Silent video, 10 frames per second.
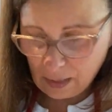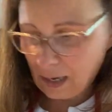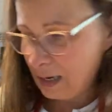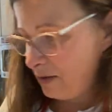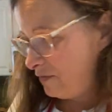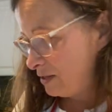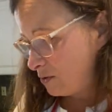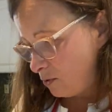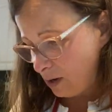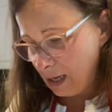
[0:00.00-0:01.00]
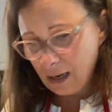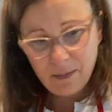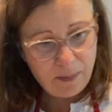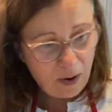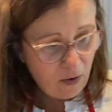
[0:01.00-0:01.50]
And if it's
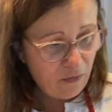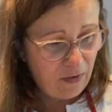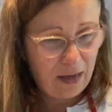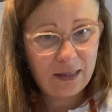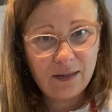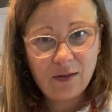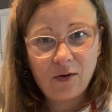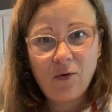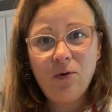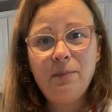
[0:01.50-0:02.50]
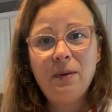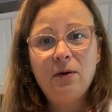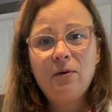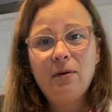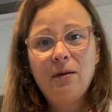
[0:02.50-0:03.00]
crooked, perfect. The
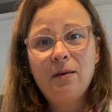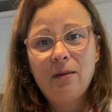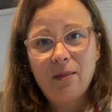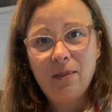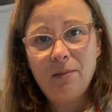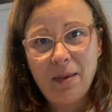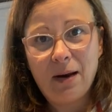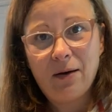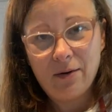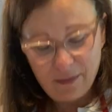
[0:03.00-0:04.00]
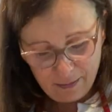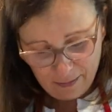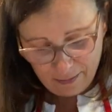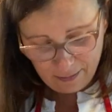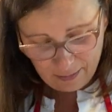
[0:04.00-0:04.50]
creepier, the better.
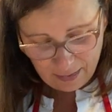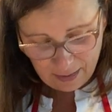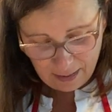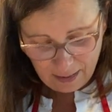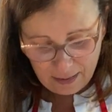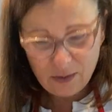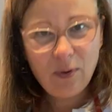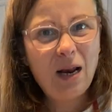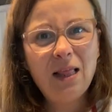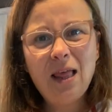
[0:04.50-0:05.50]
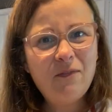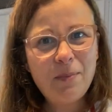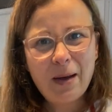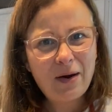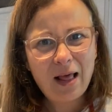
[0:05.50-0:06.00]
That's what I love
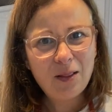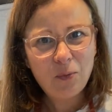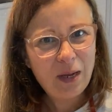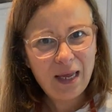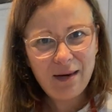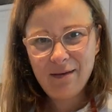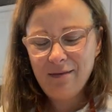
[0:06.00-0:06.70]
about Halloween.